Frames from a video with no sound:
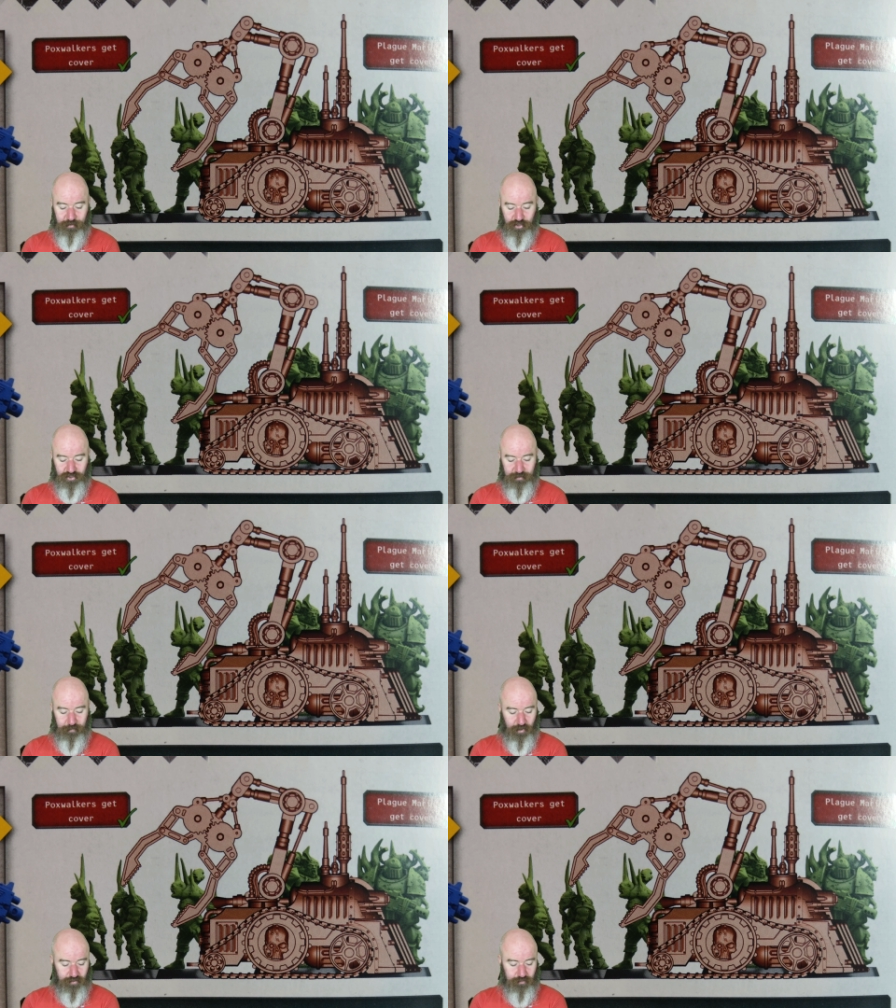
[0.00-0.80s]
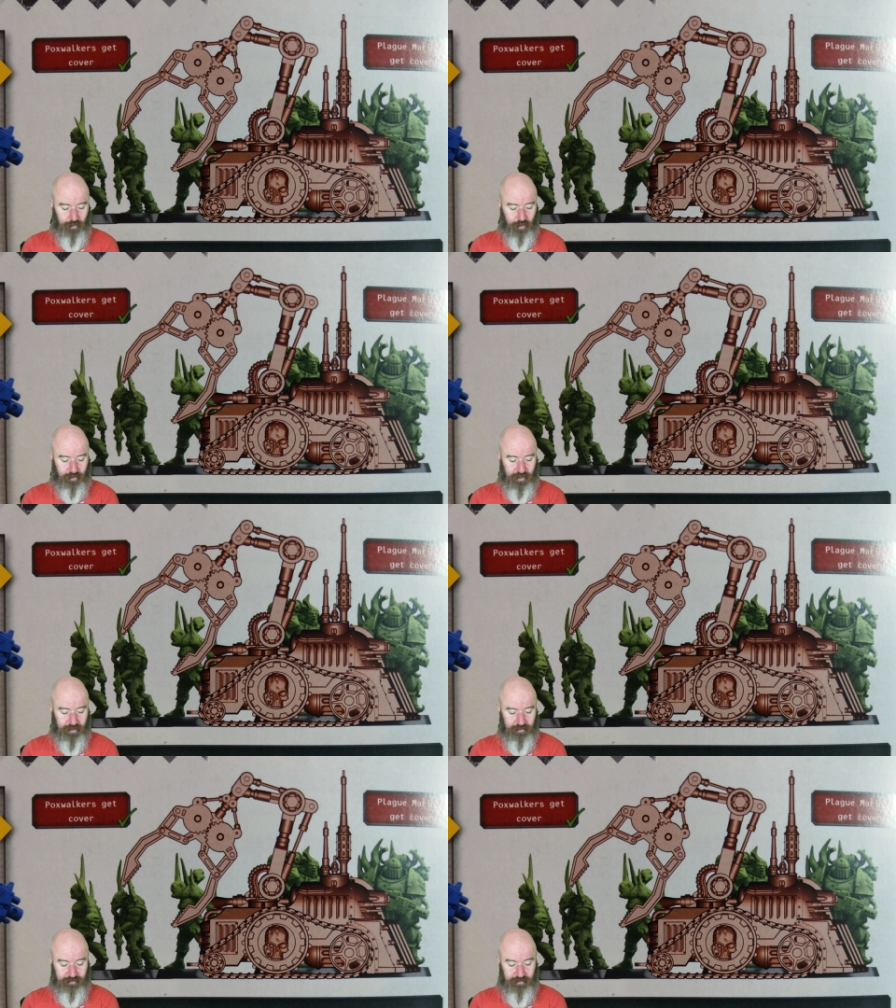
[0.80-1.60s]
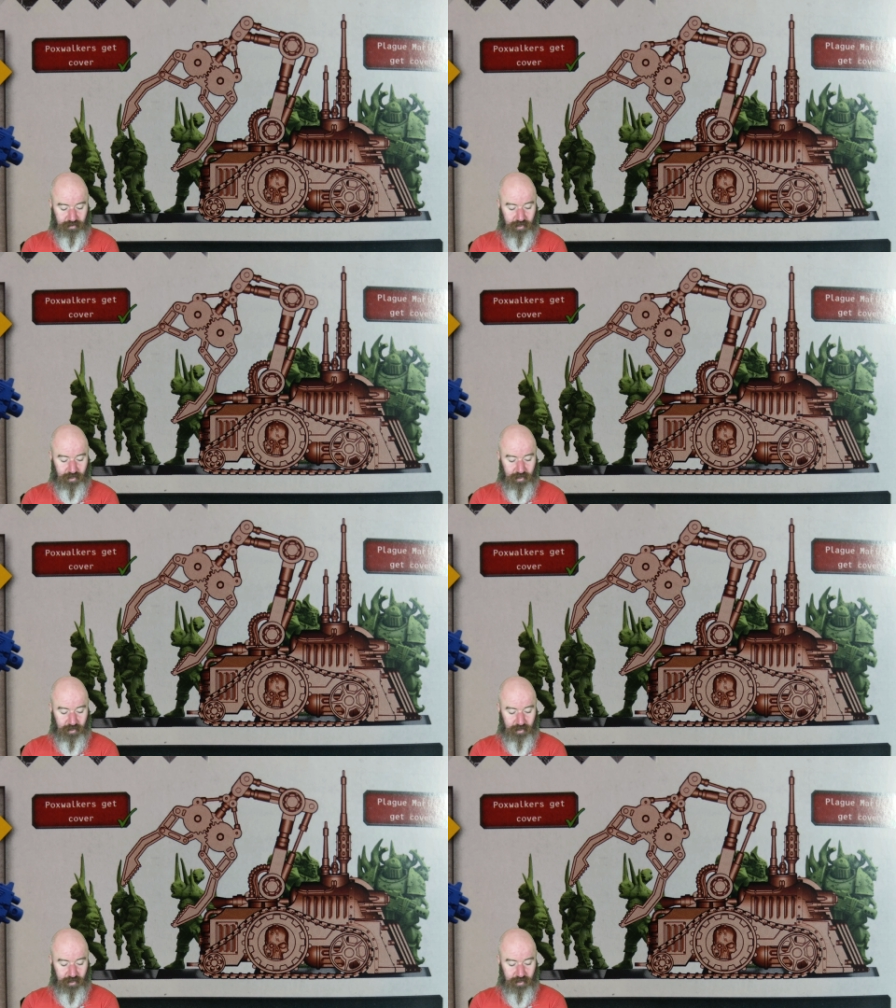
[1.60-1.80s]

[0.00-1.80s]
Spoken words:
because the Poxwalkers